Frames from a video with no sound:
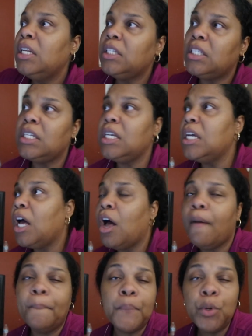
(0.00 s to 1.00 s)
see
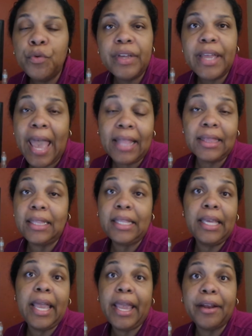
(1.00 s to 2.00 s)
a movie at the
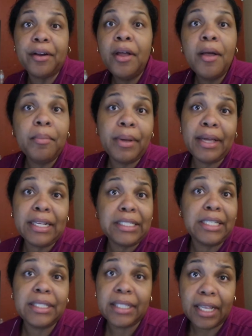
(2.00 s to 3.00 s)
theater, but
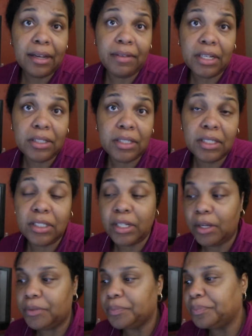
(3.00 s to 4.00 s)
it's just television. So